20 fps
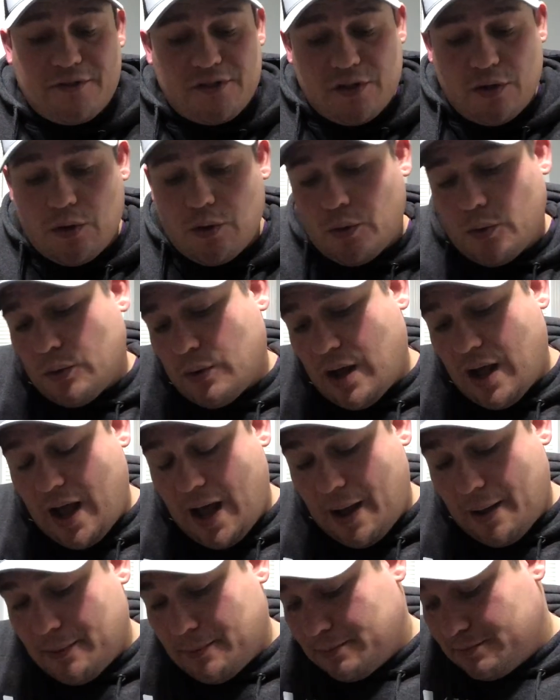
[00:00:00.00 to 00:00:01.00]
So
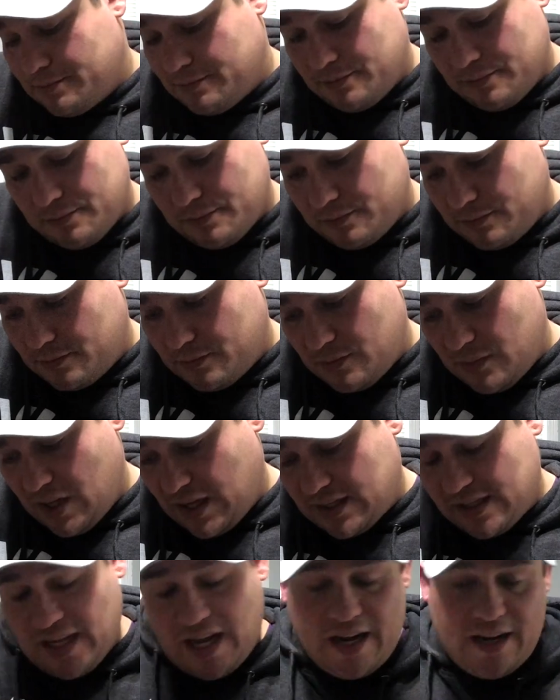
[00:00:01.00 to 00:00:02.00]
I'm
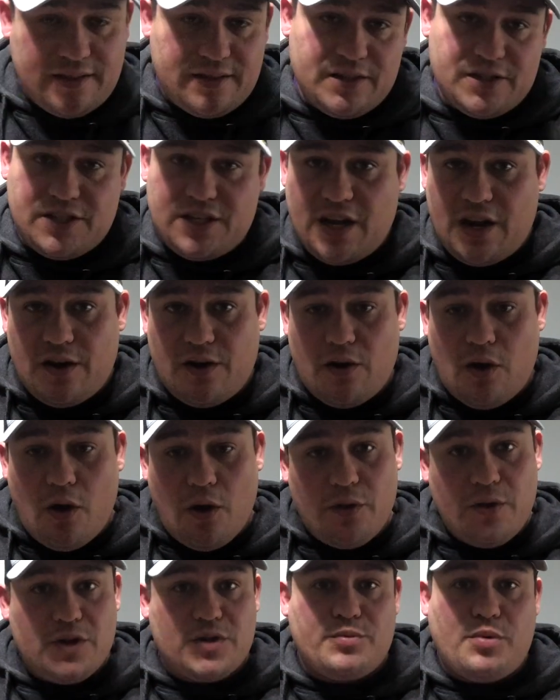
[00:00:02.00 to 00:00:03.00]
excited to share
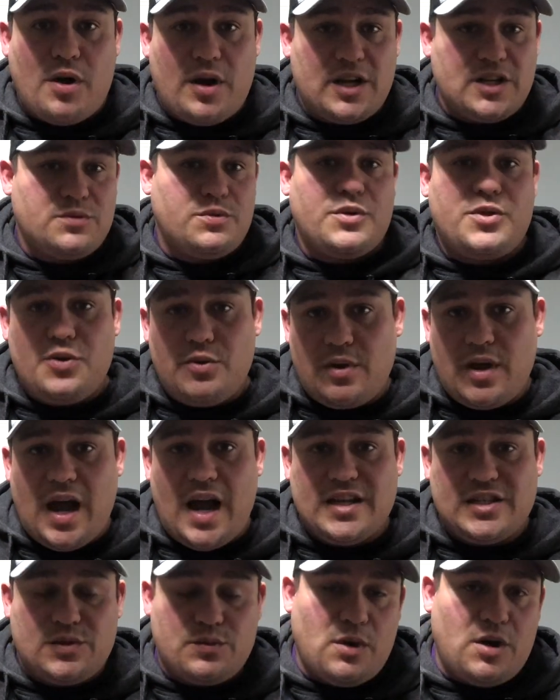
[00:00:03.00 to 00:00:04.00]
all those products with you
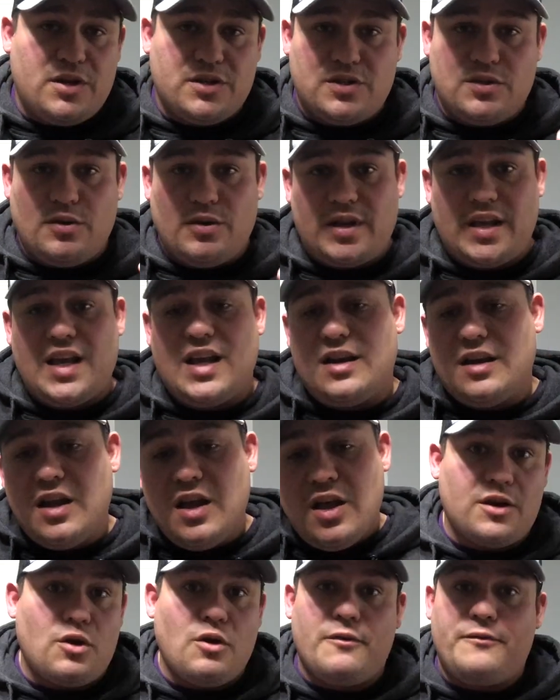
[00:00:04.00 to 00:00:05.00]
guys as well. So again,
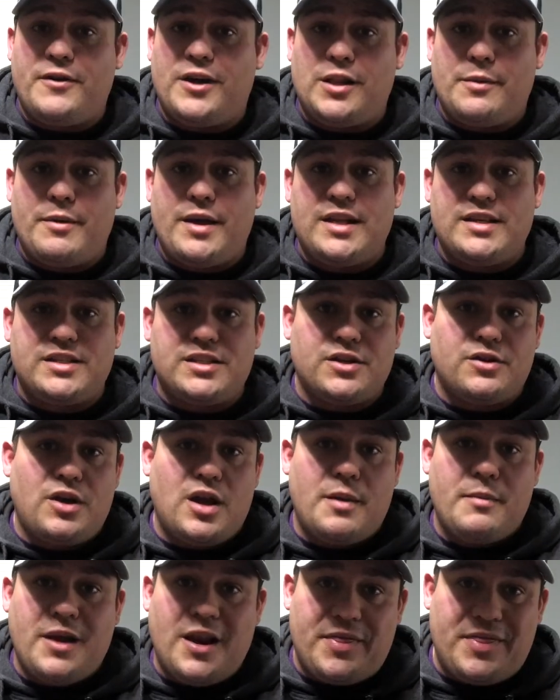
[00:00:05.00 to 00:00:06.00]
go follow my
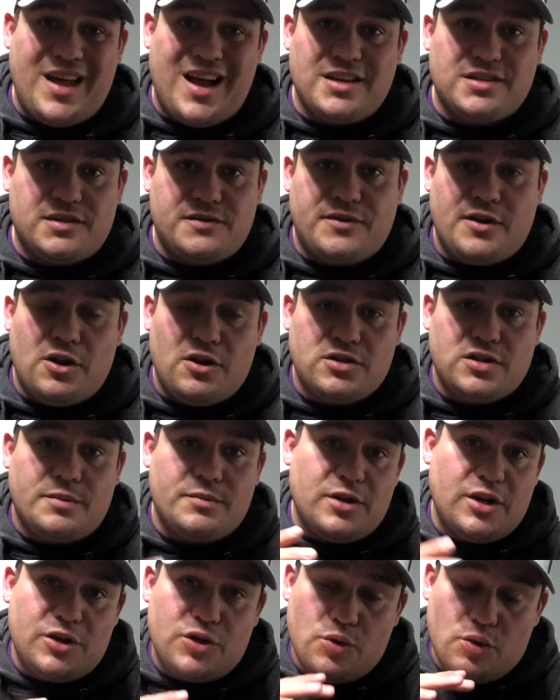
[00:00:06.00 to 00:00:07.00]
Instagram. At 1,000 followers, I'm
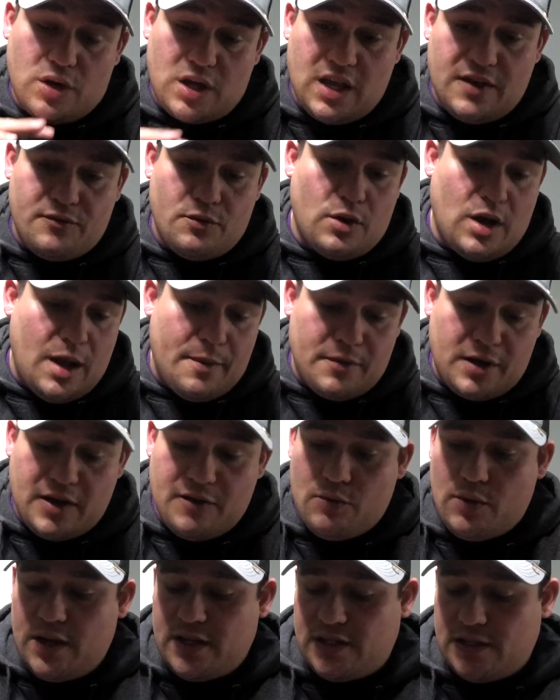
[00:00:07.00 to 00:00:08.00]
going to do a giveaway. I'm going to
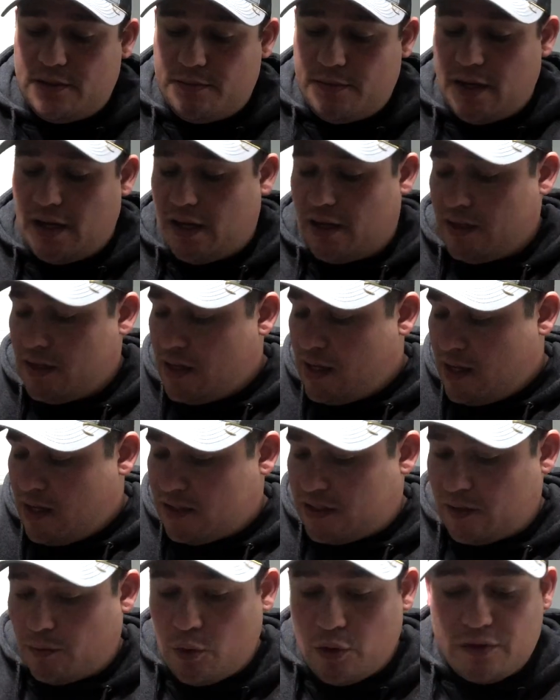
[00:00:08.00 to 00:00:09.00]
give away
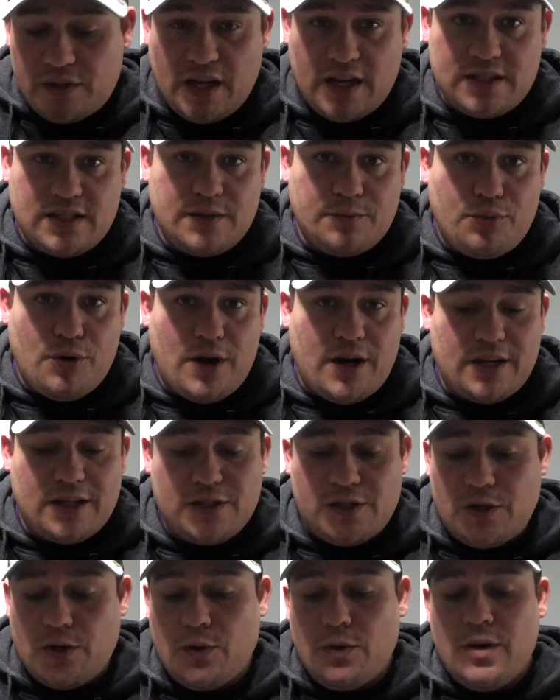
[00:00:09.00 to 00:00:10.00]
some Wu tungsten products.
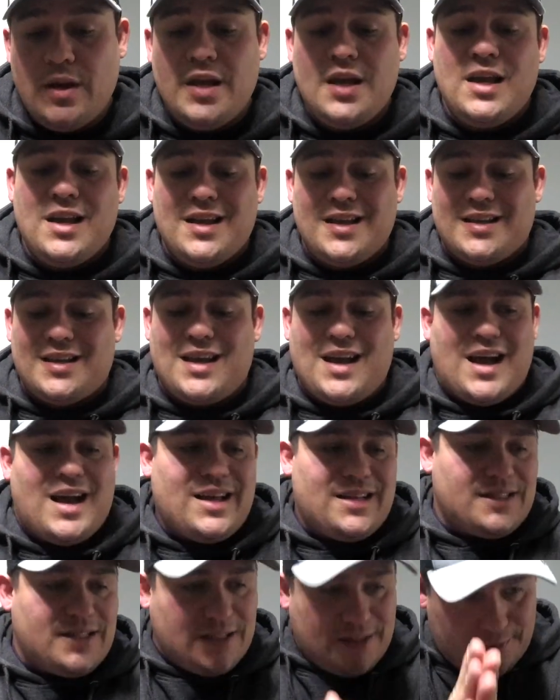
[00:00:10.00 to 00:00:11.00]
So
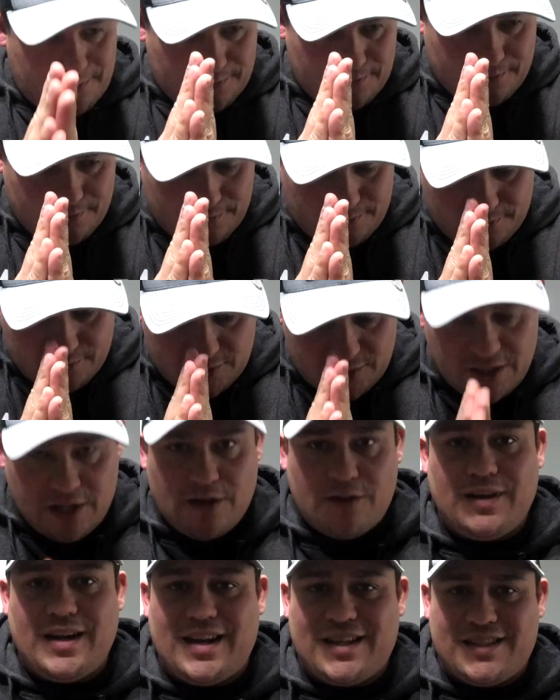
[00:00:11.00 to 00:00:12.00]
guys,
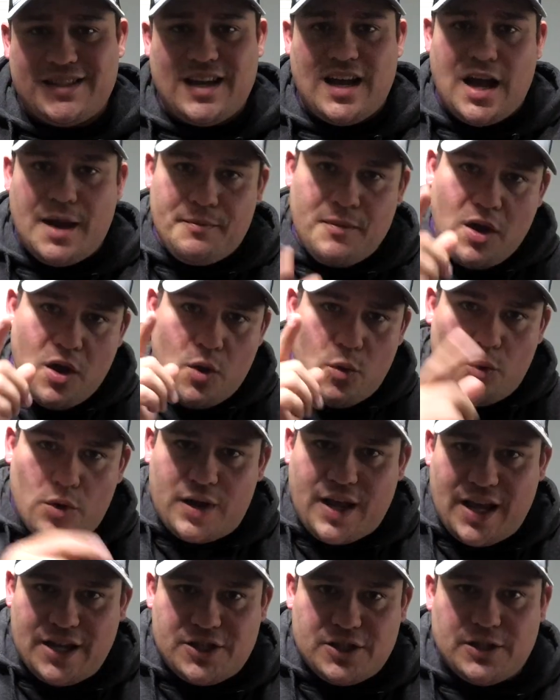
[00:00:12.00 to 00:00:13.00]
till next time, we'll
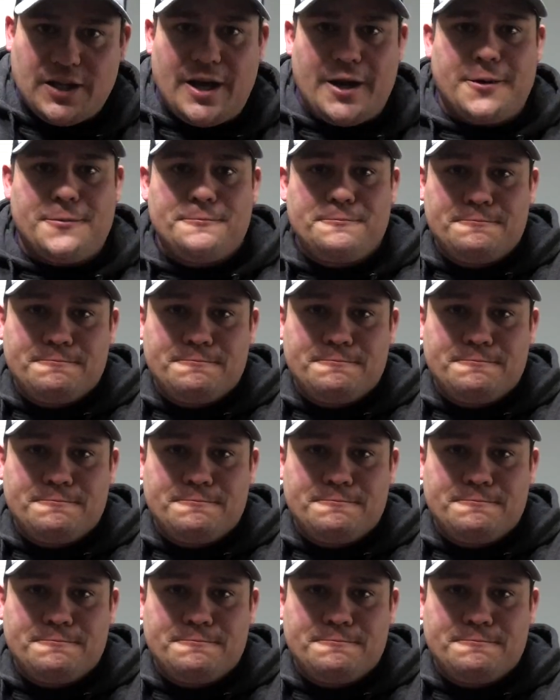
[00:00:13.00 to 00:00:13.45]
catch you later.